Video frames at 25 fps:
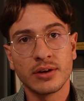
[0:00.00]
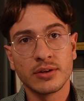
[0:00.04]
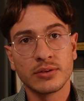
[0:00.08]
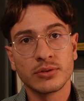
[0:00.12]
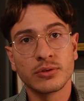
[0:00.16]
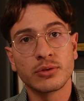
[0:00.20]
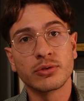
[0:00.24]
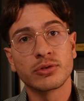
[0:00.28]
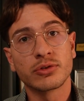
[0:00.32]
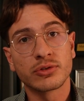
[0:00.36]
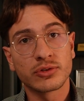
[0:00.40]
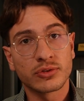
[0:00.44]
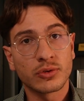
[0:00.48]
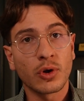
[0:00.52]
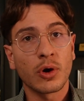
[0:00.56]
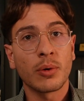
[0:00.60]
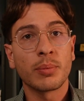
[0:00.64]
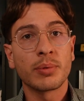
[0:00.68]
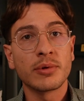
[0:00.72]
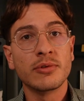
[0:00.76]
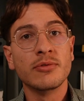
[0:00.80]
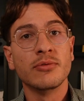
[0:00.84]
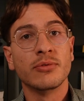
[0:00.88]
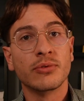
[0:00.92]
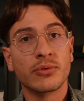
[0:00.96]
to
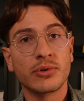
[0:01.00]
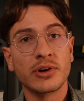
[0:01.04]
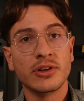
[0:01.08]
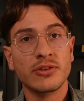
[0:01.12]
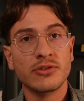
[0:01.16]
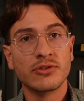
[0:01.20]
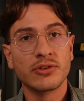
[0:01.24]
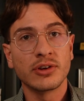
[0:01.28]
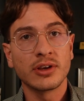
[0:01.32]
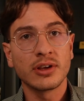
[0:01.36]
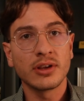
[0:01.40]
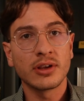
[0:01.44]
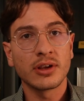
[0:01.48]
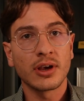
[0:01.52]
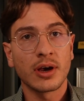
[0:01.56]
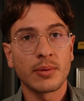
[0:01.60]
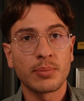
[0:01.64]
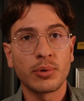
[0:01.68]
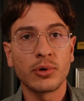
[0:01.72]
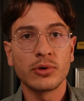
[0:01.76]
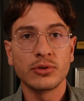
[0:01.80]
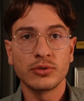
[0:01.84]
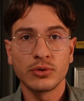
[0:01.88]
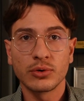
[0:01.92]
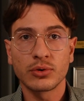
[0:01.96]
stop infringing
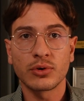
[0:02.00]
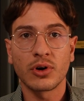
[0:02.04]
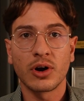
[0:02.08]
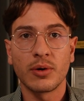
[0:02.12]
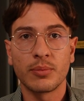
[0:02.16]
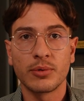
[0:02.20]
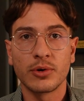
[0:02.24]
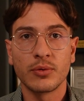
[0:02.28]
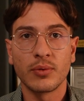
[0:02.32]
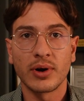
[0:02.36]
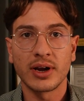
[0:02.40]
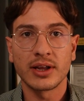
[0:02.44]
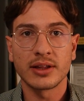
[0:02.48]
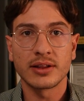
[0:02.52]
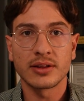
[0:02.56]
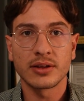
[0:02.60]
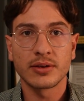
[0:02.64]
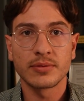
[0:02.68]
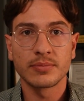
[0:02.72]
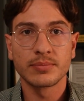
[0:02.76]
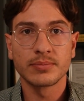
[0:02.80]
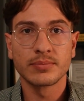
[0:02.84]
upon your copyright.